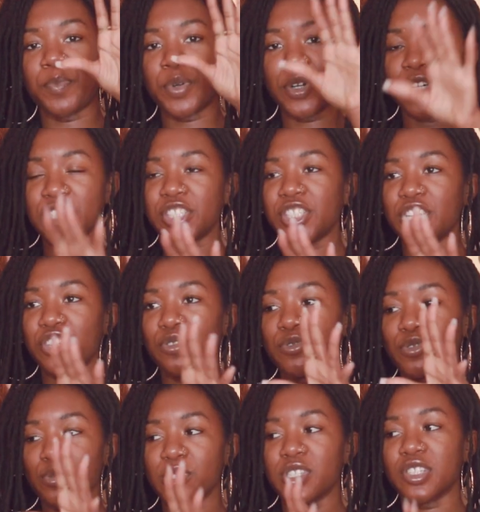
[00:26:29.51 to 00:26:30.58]
pushing you
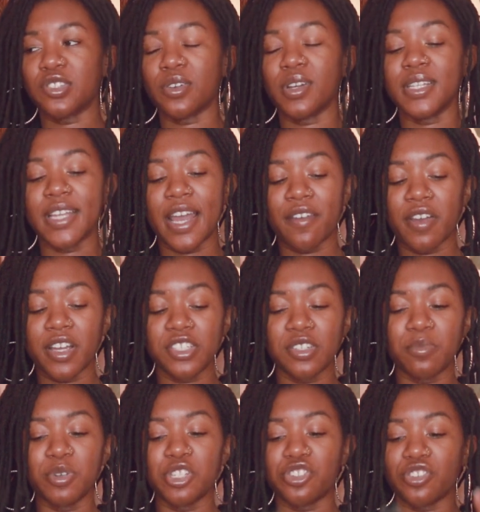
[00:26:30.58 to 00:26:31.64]
towards a certain
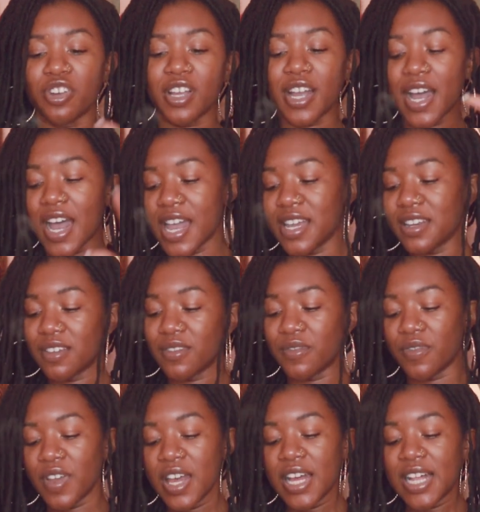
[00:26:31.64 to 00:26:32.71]
direction, but you're kind of